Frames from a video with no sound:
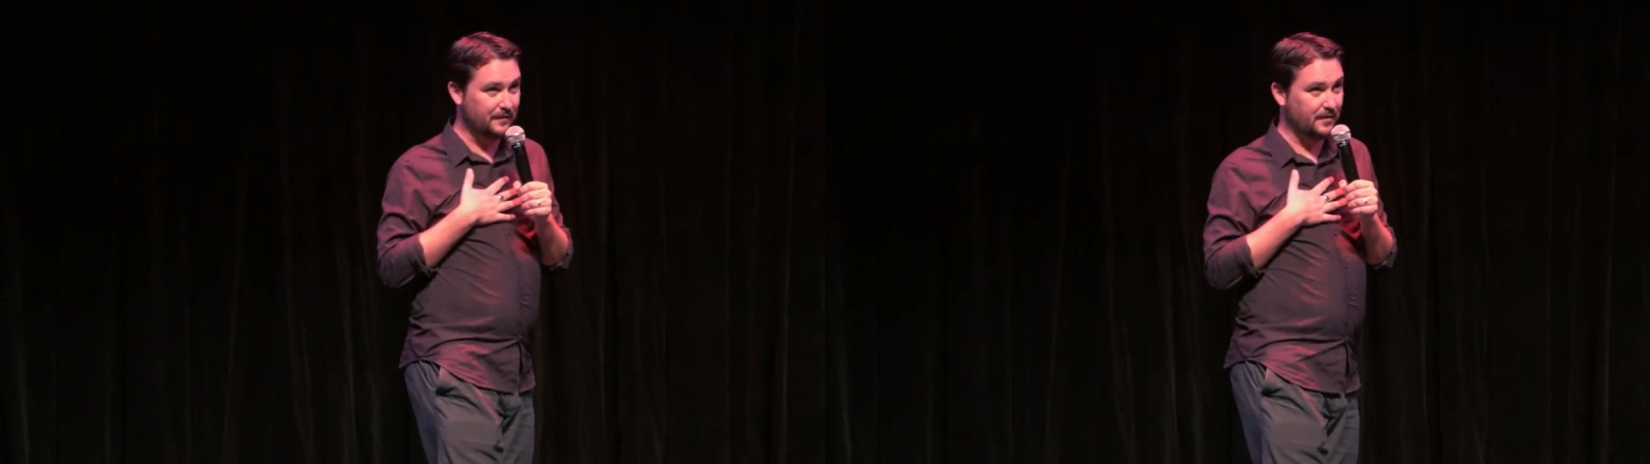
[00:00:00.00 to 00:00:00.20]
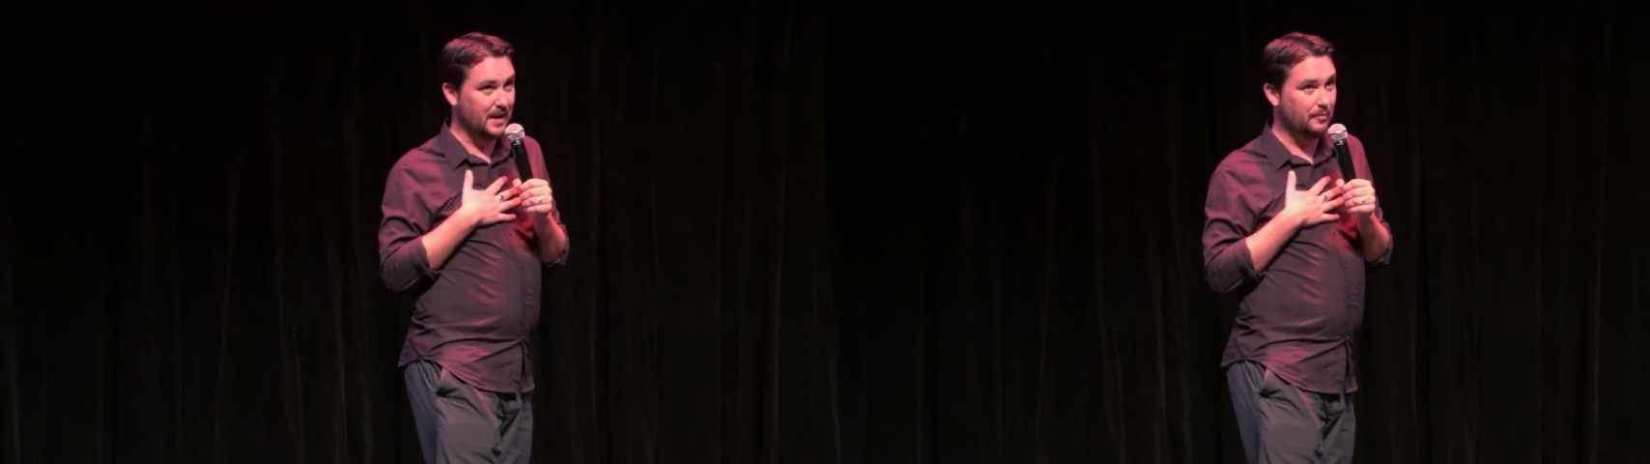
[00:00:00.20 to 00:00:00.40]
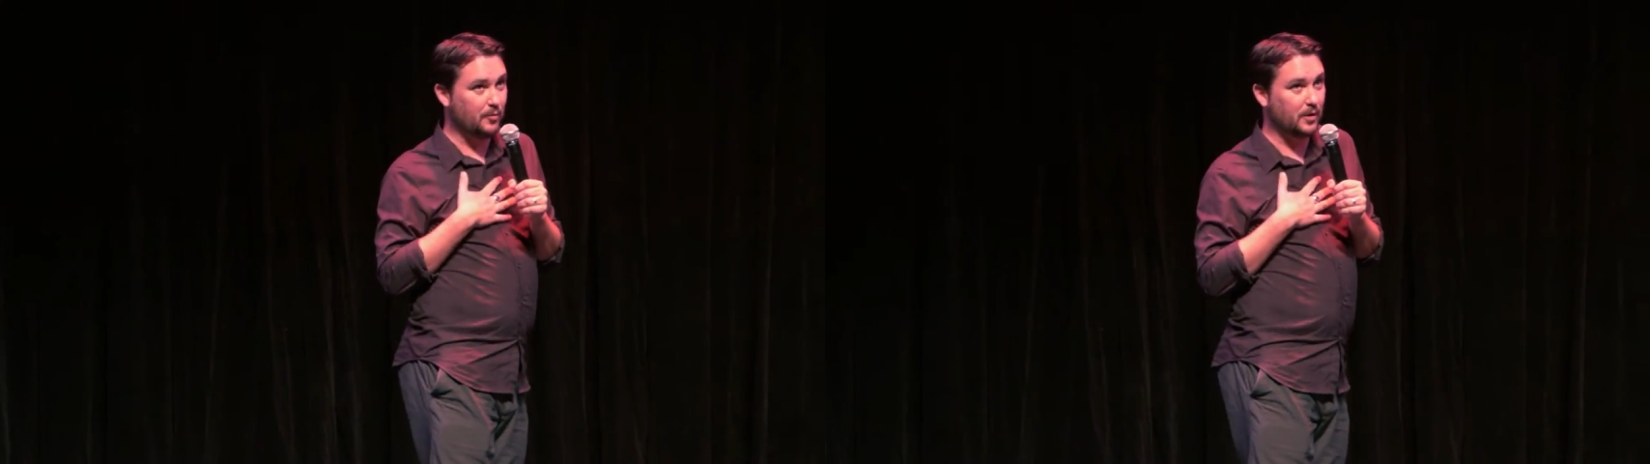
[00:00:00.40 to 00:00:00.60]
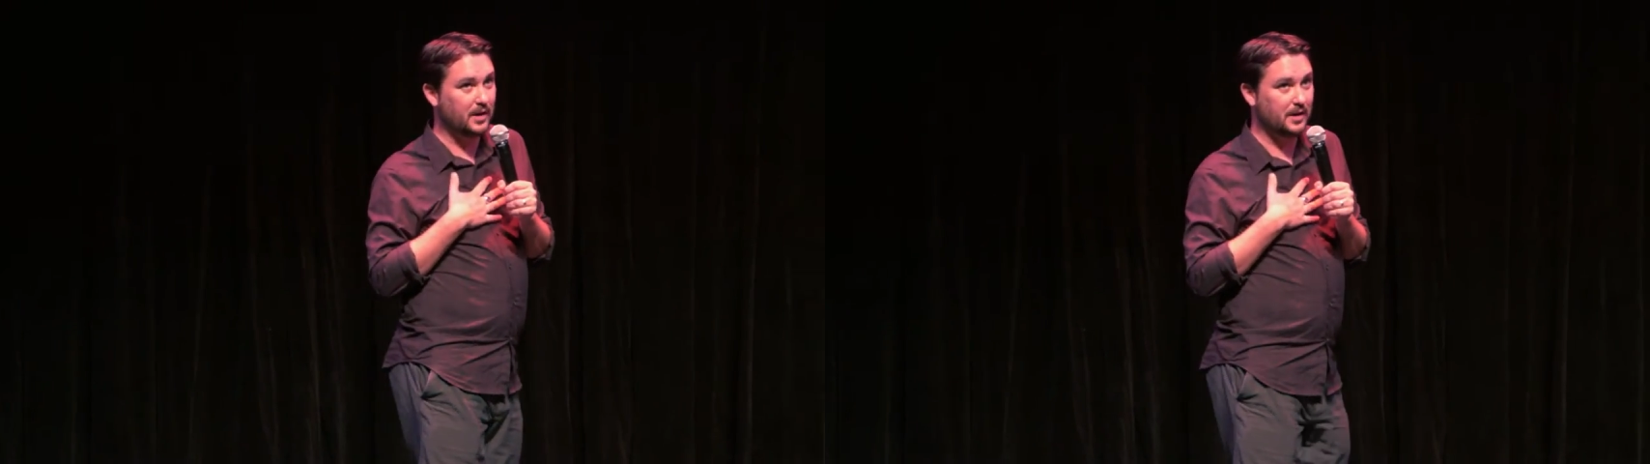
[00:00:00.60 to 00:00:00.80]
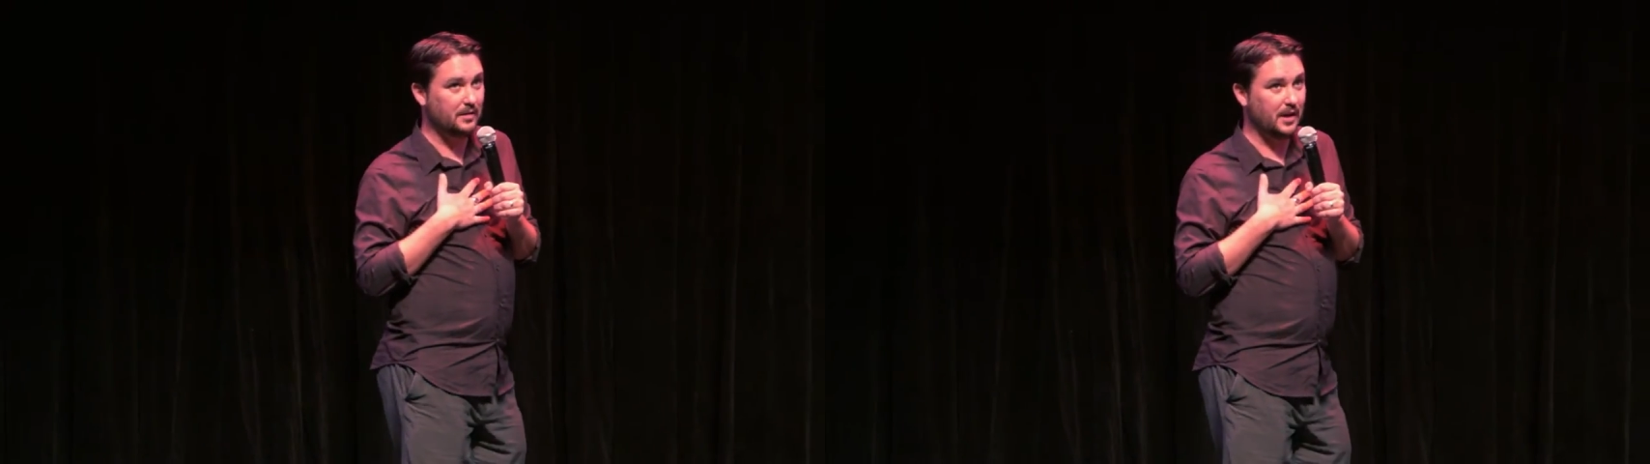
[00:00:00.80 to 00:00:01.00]
for that poor
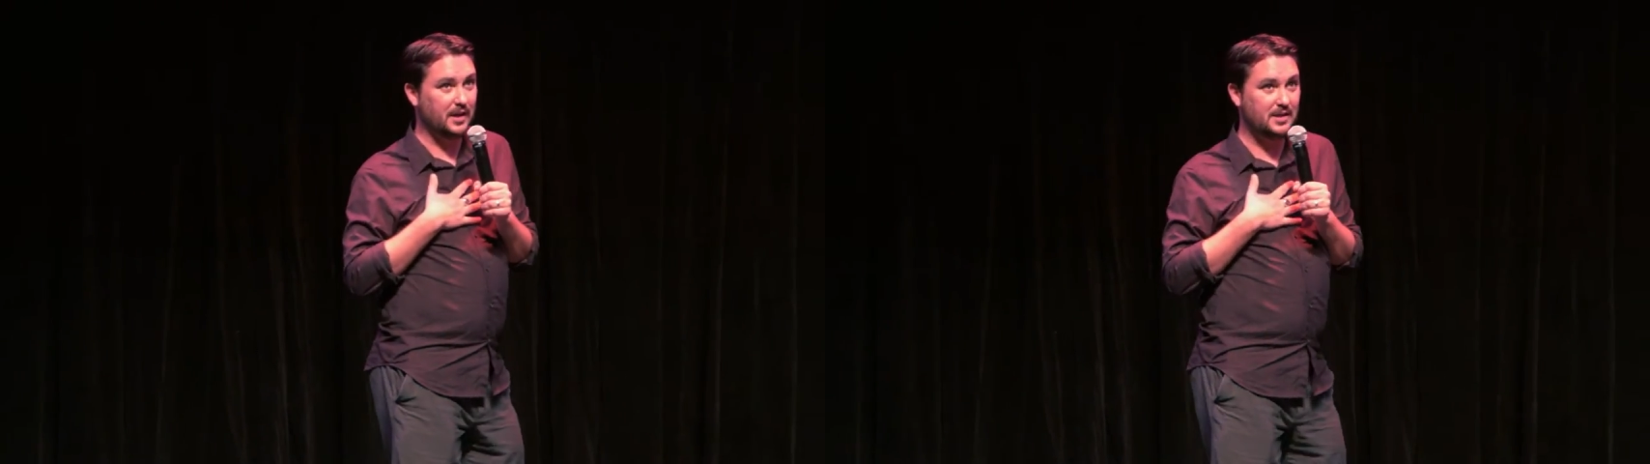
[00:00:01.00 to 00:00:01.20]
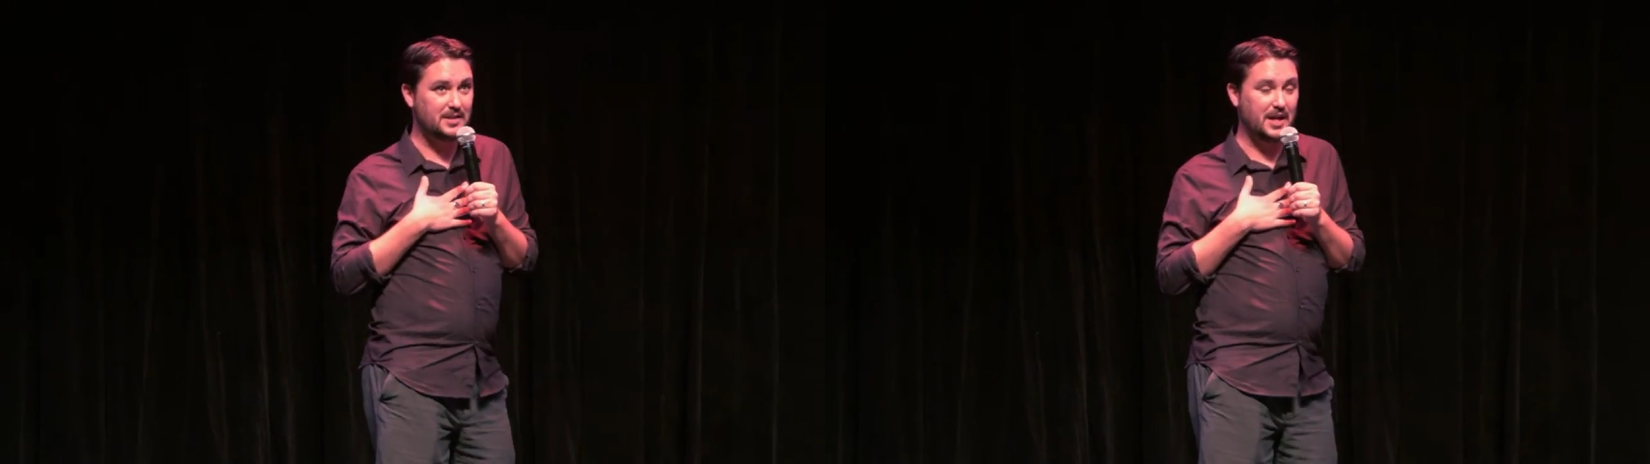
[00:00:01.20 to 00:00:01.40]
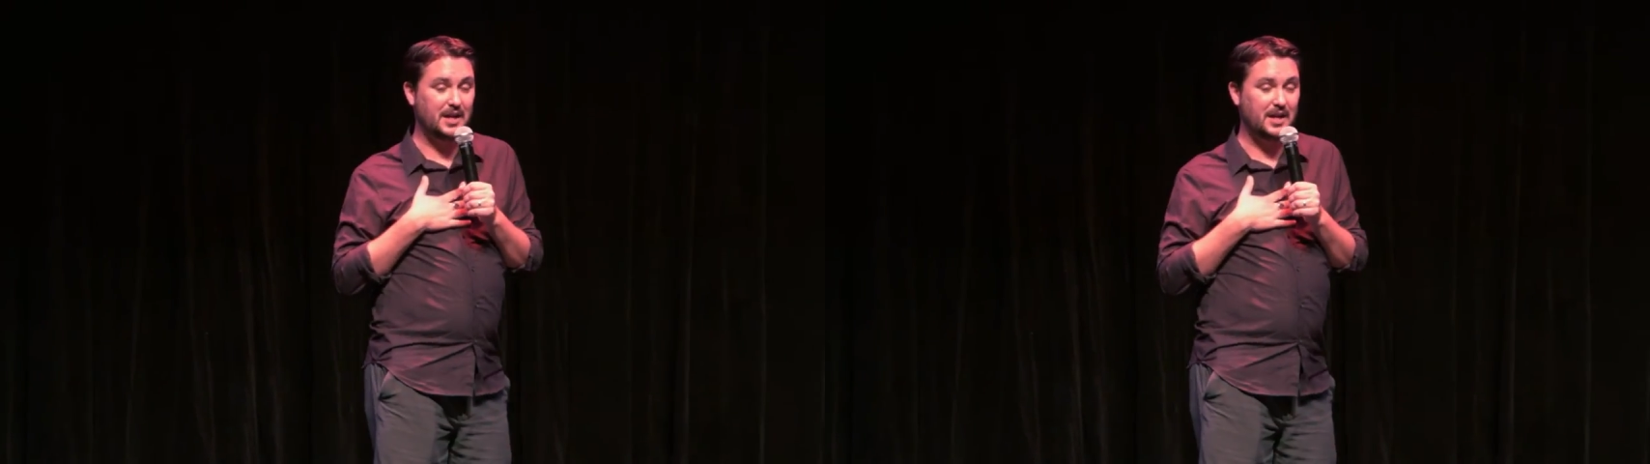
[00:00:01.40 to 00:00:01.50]
kid. Like, he's not